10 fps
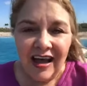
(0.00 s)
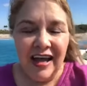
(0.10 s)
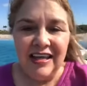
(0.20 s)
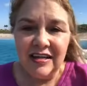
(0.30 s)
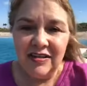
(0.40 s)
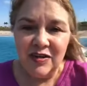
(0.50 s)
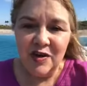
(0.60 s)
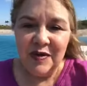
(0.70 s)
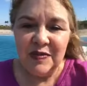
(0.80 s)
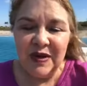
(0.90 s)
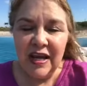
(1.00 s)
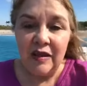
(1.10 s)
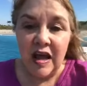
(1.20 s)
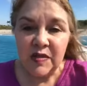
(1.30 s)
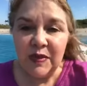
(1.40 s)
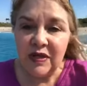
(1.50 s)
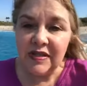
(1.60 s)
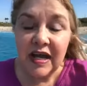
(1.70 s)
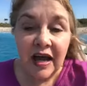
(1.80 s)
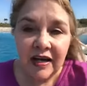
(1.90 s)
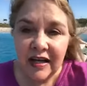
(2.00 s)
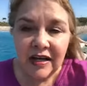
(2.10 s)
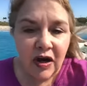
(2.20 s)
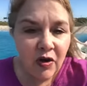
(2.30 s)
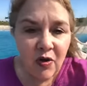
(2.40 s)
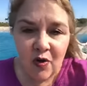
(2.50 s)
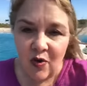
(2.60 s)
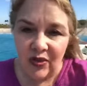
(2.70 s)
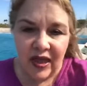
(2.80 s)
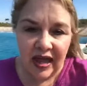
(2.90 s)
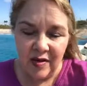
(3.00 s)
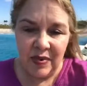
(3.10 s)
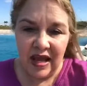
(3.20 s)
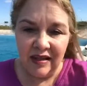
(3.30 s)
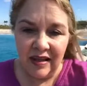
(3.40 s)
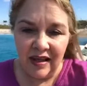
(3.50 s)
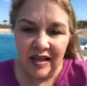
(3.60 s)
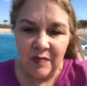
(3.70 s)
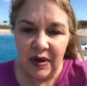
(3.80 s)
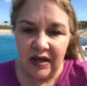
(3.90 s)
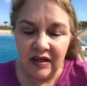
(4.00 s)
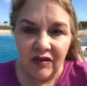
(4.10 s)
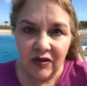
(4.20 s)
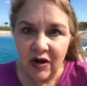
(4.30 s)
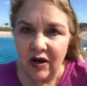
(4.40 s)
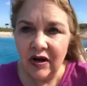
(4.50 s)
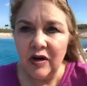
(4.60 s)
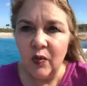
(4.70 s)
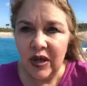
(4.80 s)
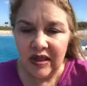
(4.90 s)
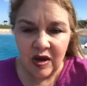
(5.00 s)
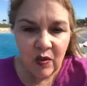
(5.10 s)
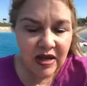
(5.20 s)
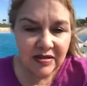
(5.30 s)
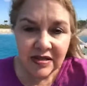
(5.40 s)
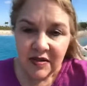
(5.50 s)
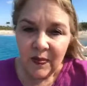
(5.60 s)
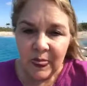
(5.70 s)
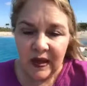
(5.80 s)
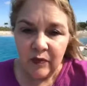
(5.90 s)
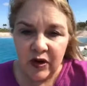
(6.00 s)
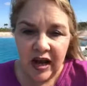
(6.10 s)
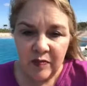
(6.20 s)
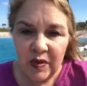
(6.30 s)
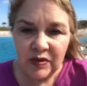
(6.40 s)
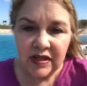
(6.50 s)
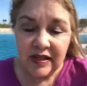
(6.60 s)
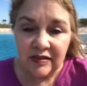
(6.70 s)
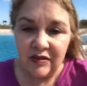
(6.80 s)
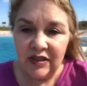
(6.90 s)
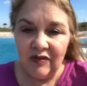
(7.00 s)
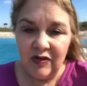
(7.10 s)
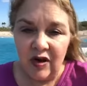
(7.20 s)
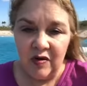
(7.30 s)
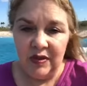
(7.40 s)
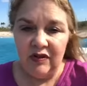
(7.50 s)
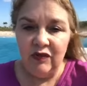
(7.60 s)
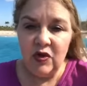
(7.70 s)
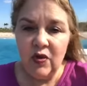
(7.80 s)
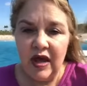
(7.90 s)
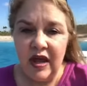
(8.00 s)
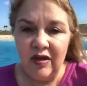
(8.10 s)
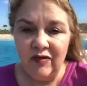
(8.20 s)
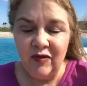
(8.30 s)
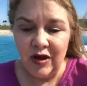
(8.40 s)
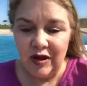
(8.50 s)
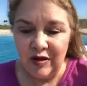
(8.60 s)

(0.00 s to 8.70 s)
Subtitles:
I can't tell you how much money I lost because I didn't know that back then. They bought a gift card and away they went, and we're happy to get their gift card. But if you have